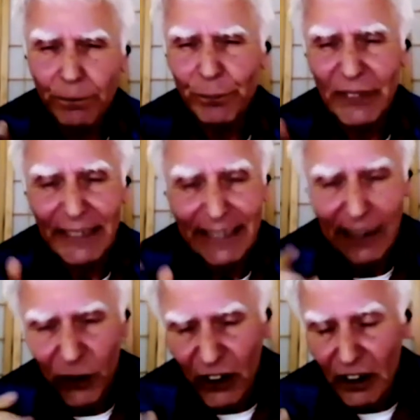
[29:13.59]
So the
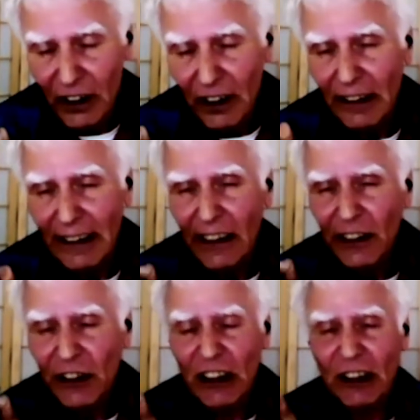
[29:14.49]
new
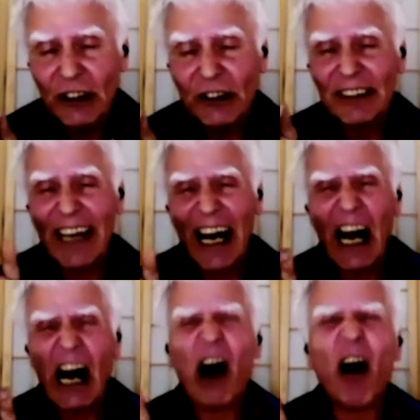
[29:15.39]
children are
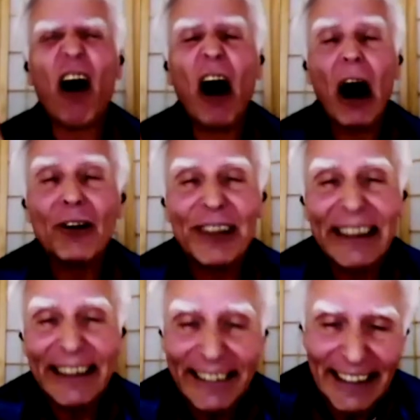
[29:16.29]

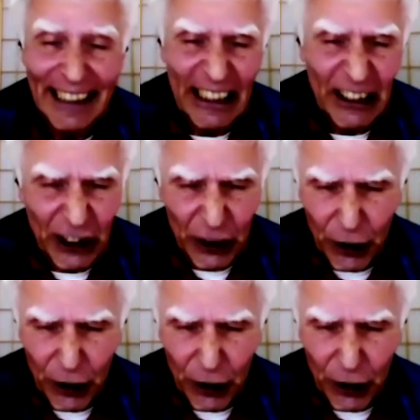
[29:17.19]
orientated